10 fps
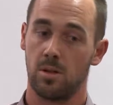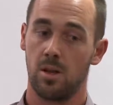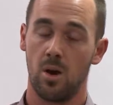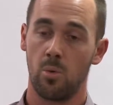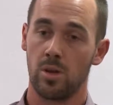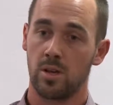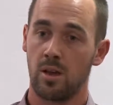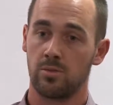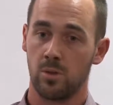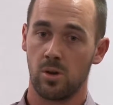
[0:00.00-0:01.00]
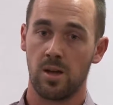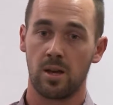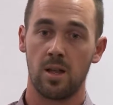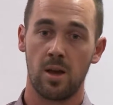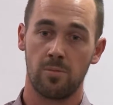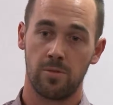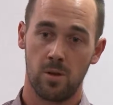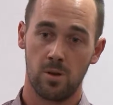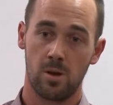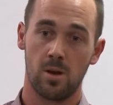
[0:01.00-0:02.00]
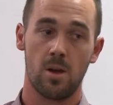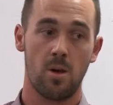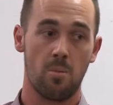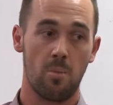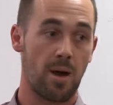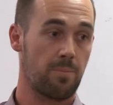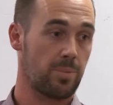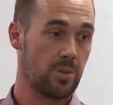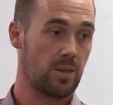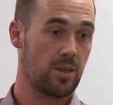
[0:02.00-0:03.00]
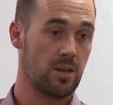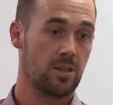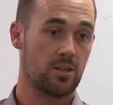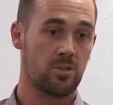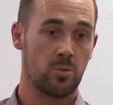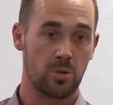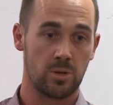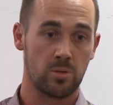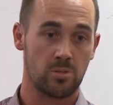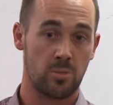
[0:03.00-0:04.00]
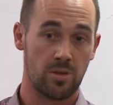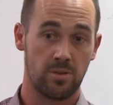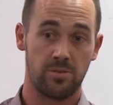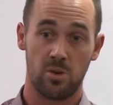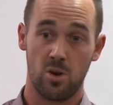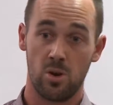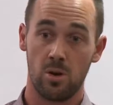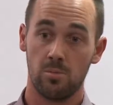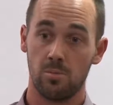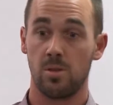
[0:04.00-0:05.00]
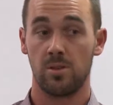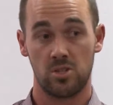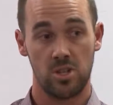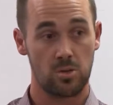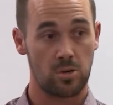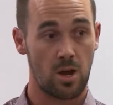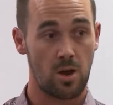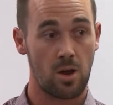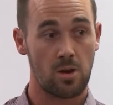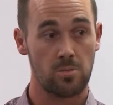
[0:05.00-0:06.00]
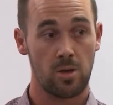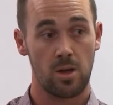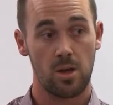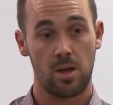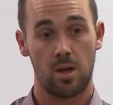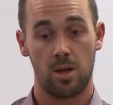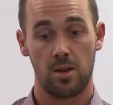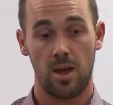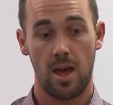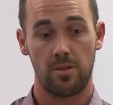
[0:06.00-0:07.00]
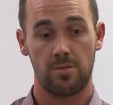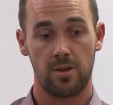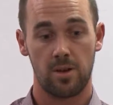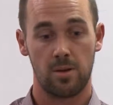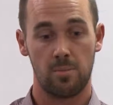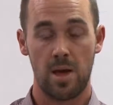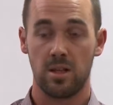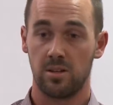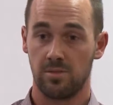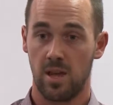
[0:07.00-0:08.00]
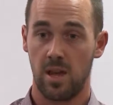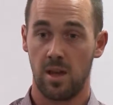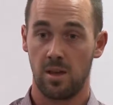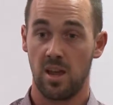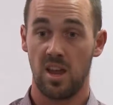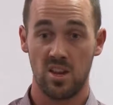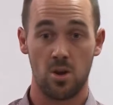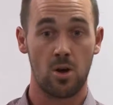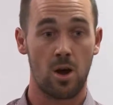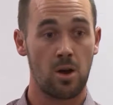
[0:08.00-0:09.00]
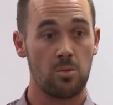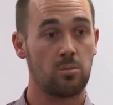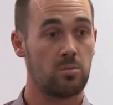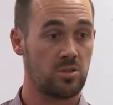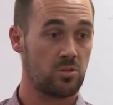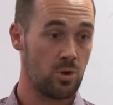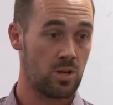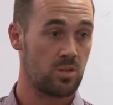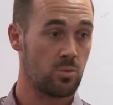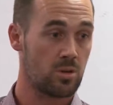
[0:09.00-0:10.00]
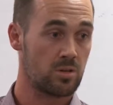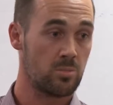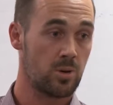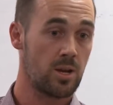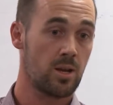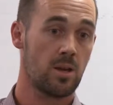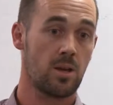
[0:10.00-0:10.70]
a week after we got that claim through. But getting that terminal illness benefit for her meant that she could go home and have palliative care in her home, which is where she wanted to be,